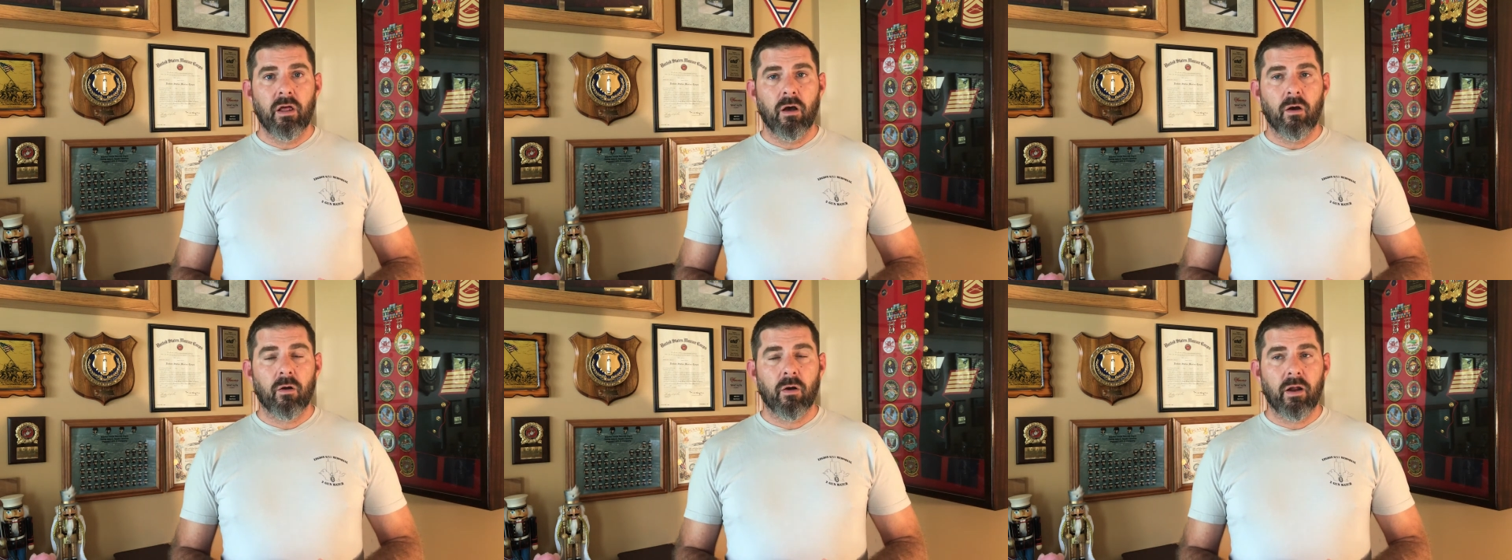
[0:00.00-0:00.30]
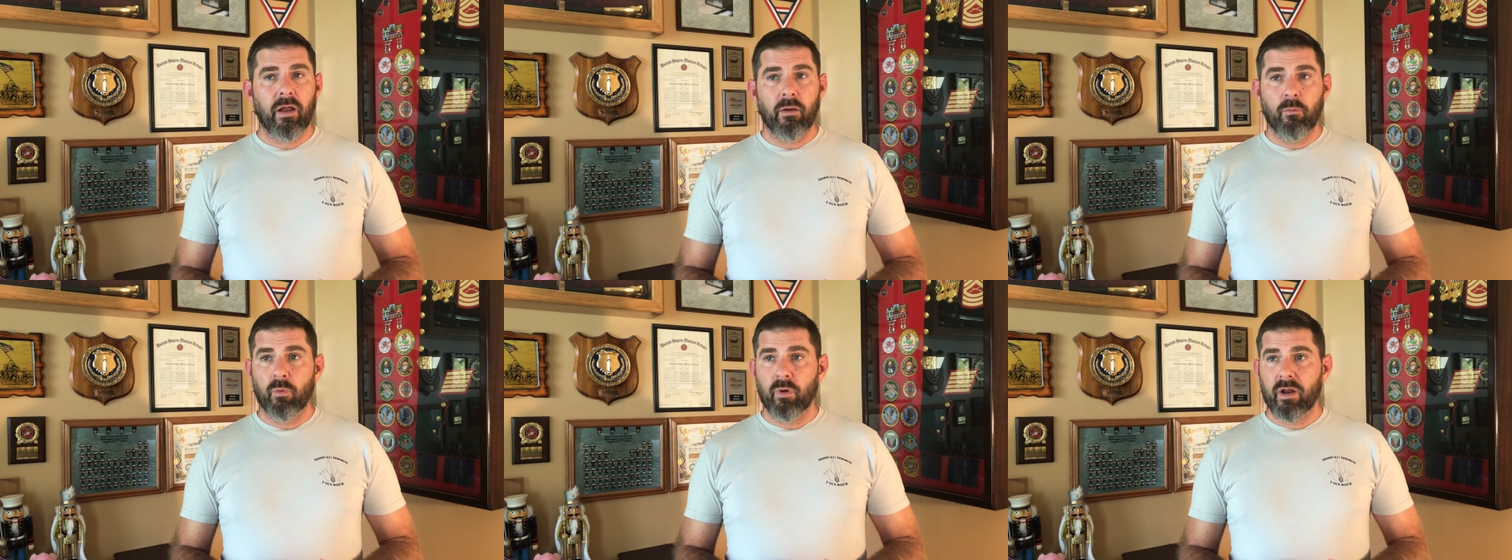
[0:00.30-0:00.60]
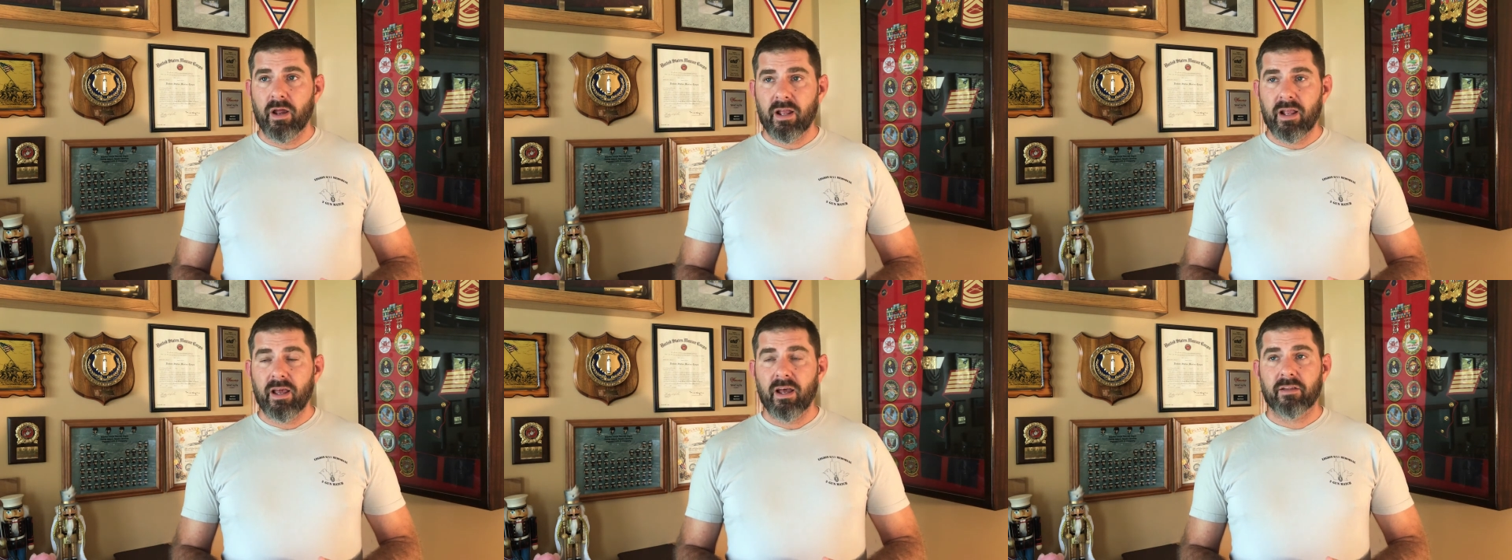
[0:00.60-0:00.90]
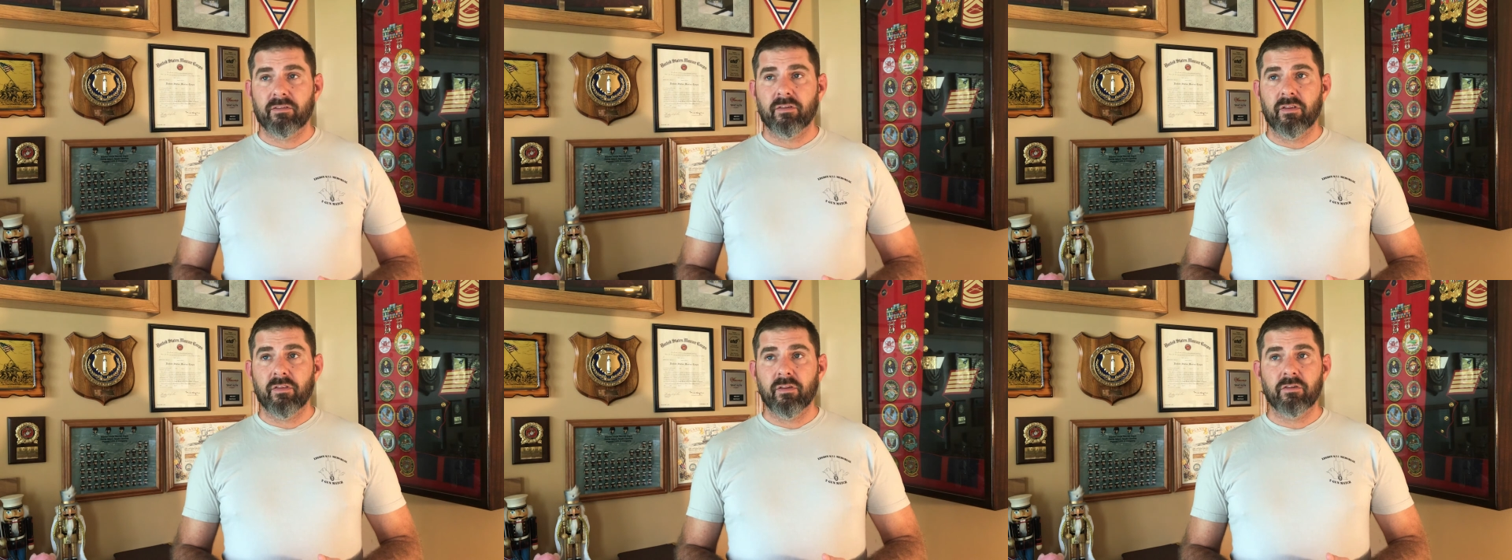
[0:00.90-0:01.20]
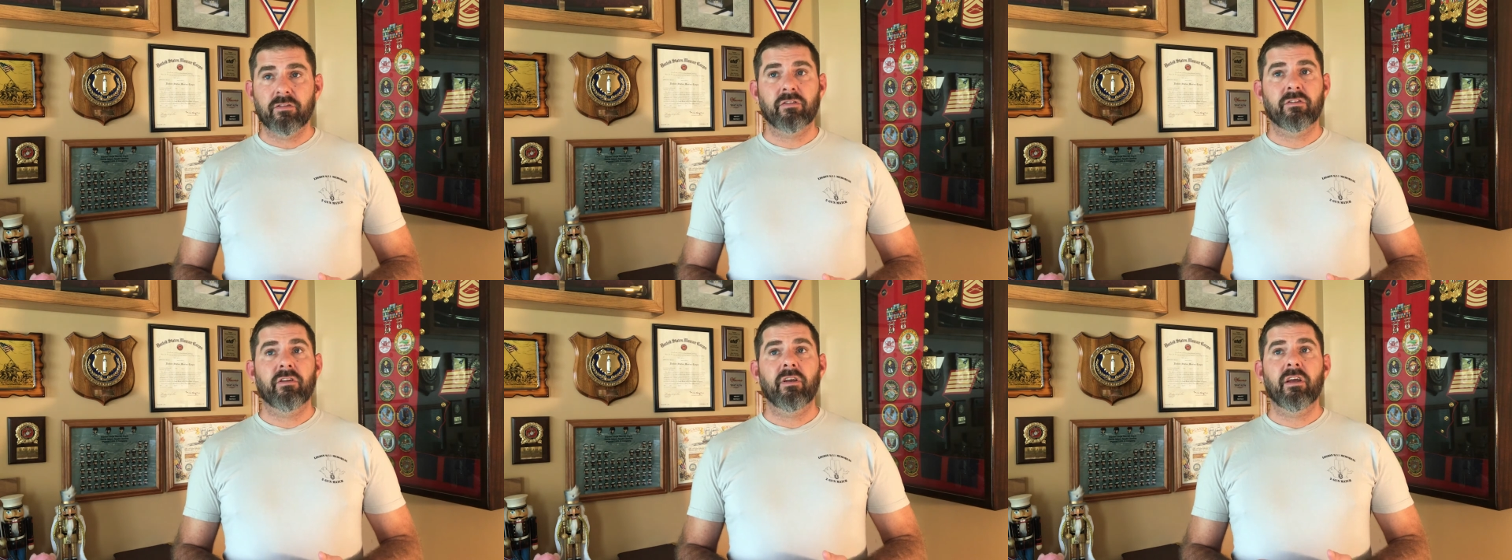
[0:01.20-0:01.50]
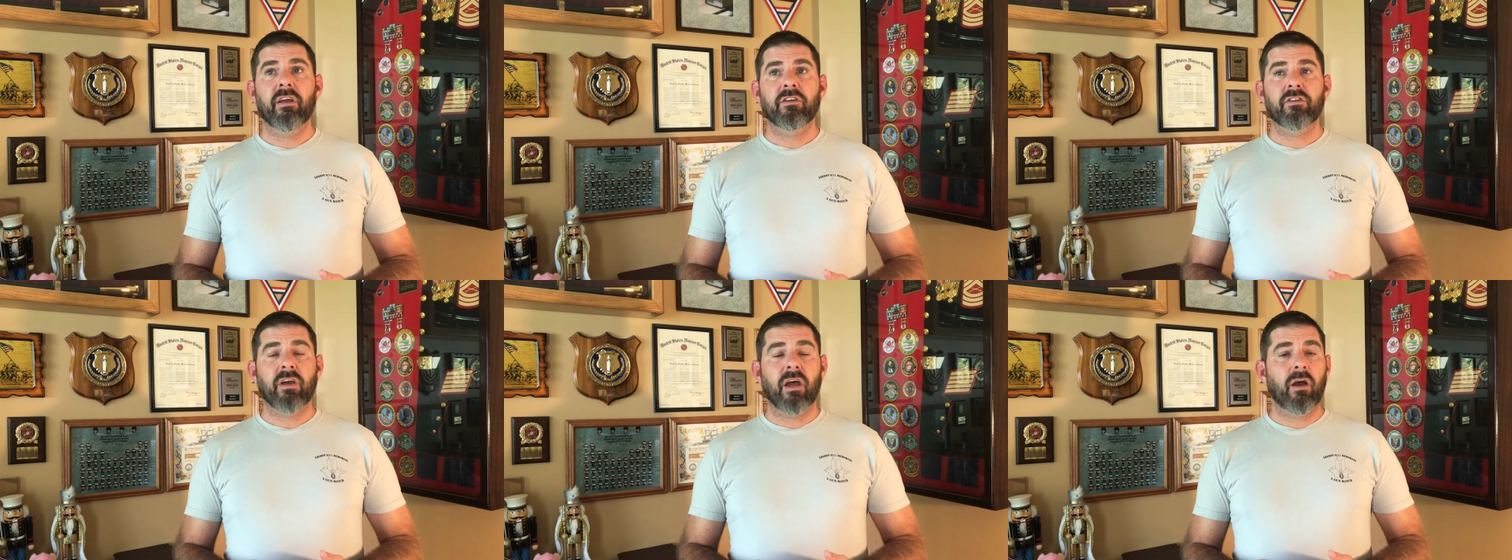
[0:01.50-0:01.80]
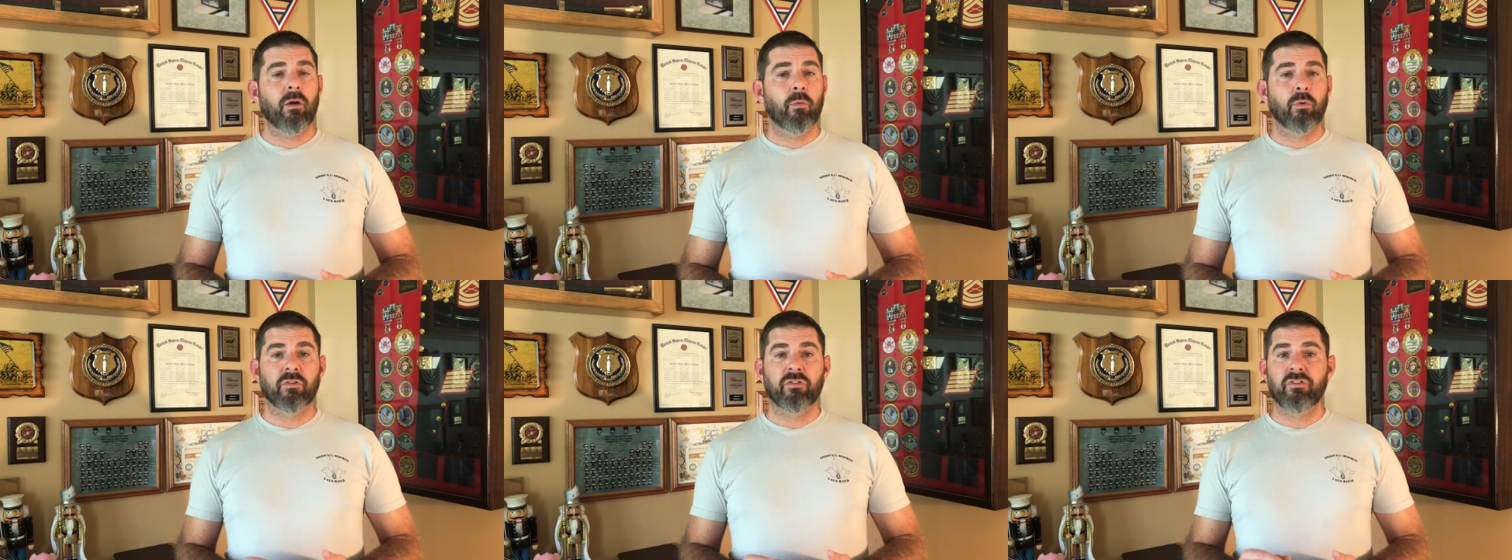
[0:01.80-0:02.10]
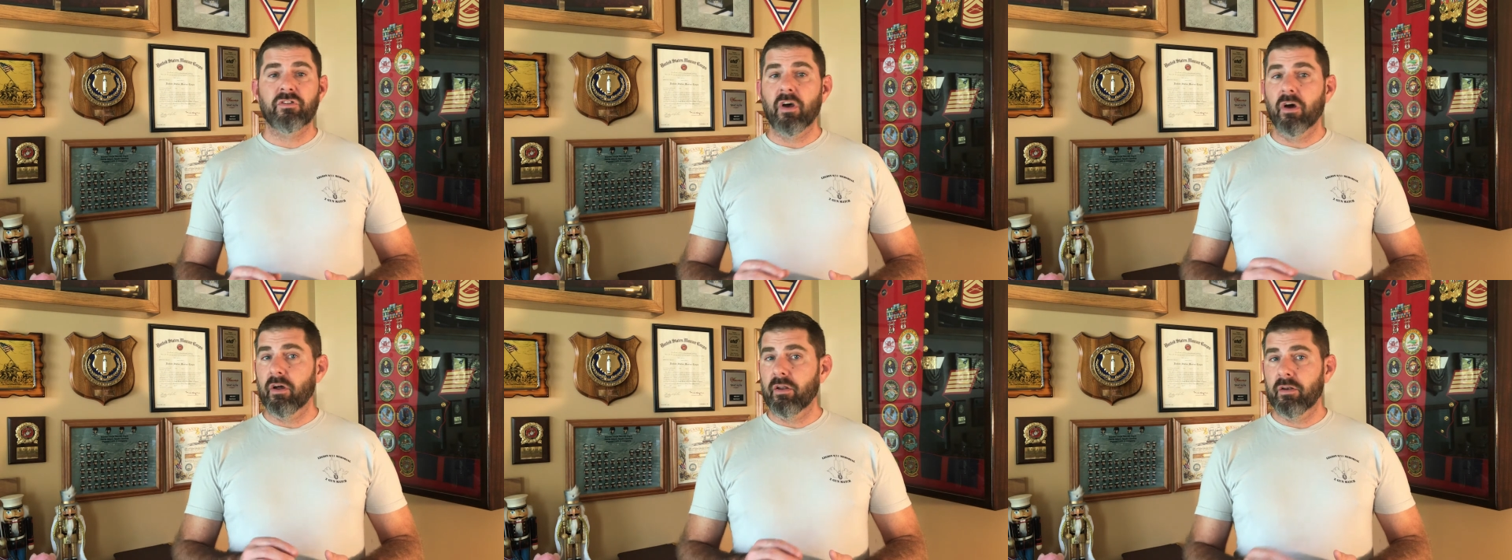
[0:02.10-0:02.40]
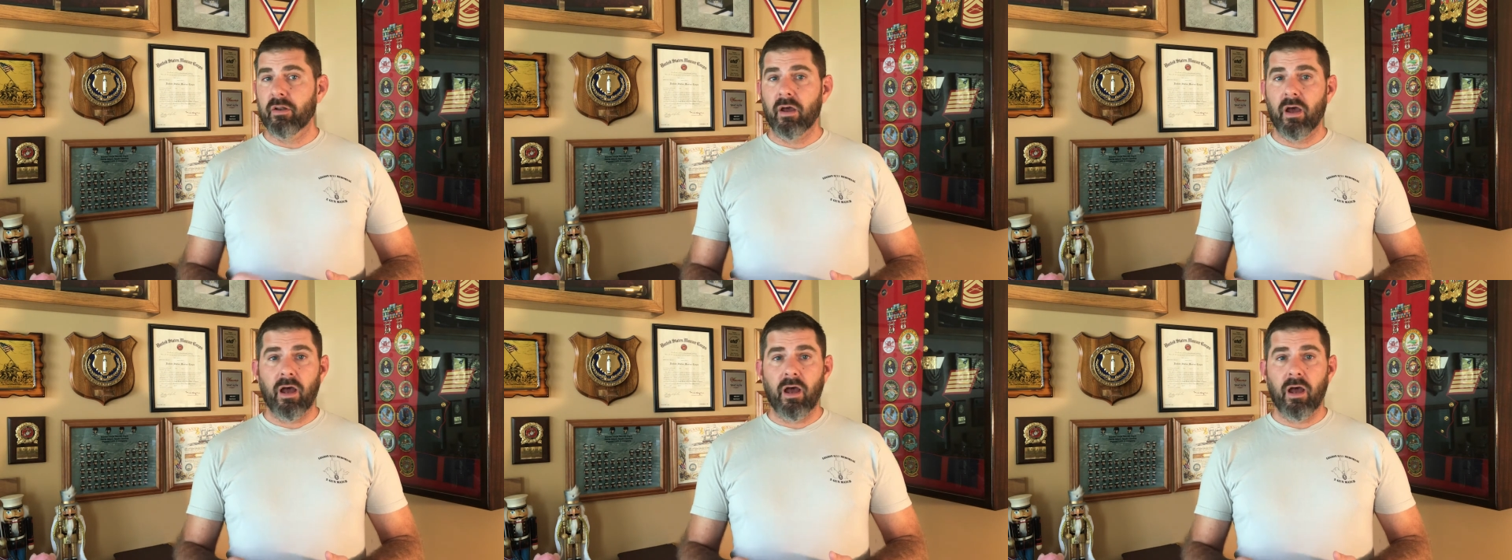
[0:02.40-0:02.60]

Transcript: all right, when I got to this stage, I was done.